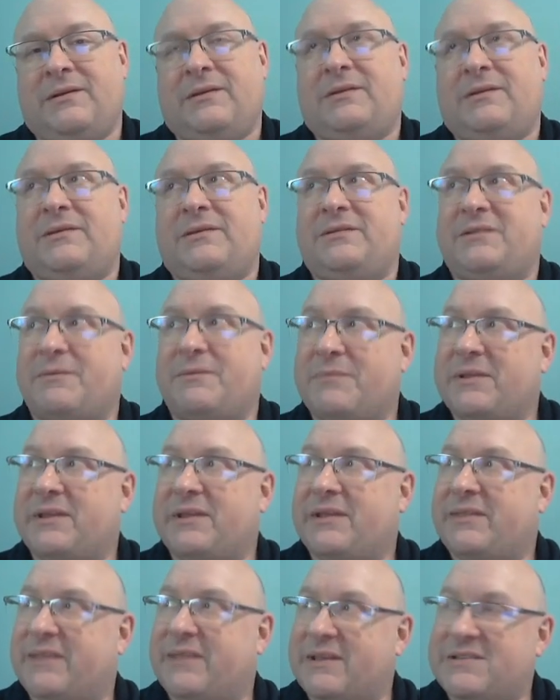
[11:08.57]
some of
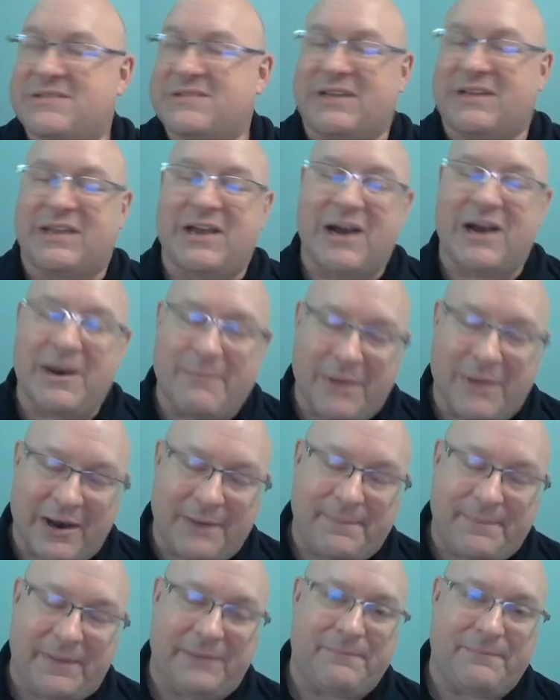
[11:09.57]
the things that come
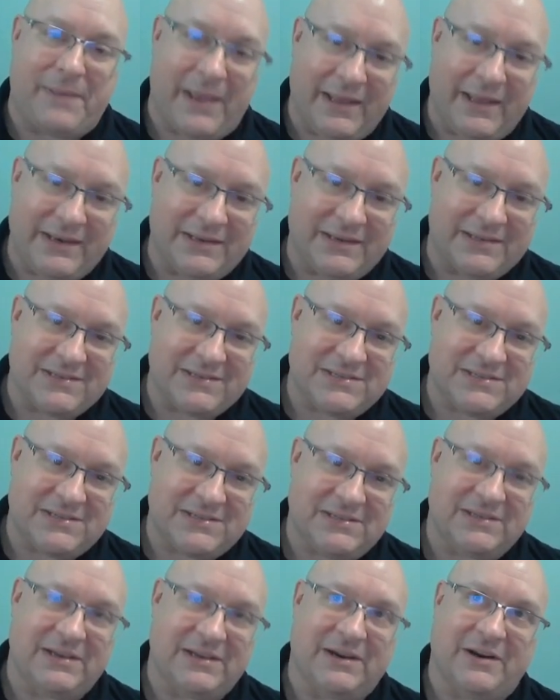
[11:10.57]
up in
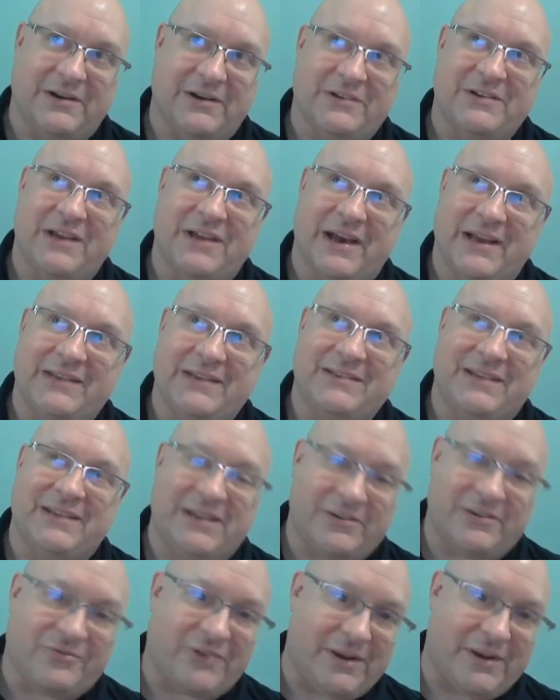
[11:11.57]
pandas are not
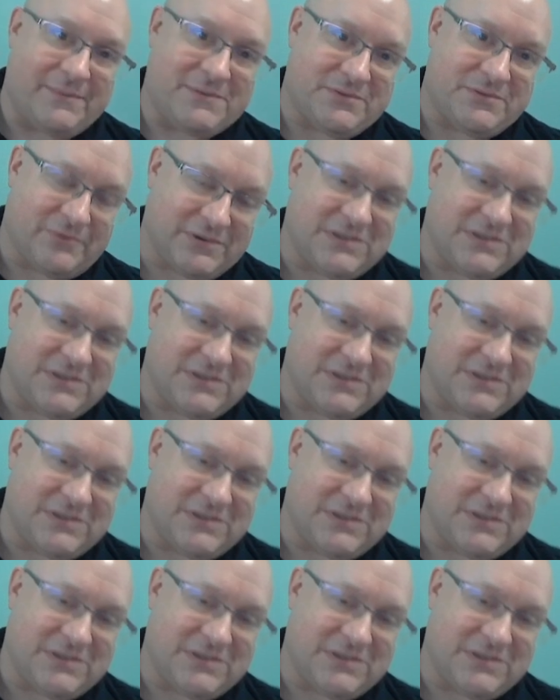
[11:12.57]
data frames.